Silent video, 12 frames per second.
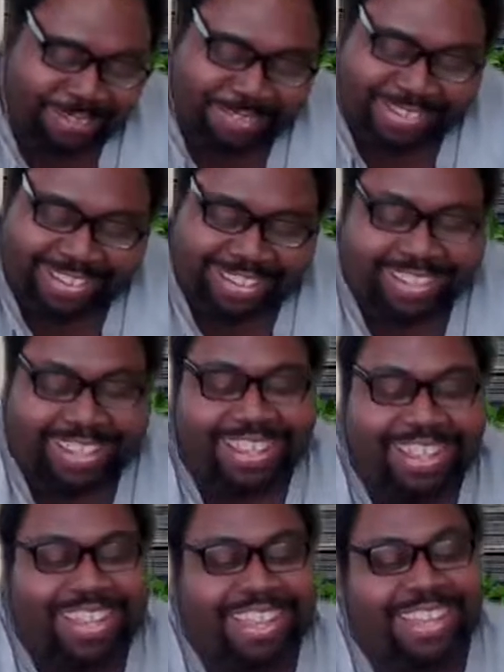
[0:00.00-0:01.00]
Boy.
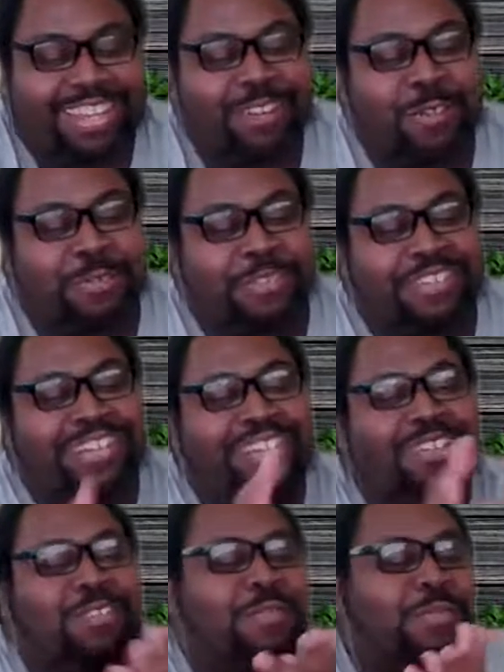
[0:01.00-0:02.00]
All right. New Breed.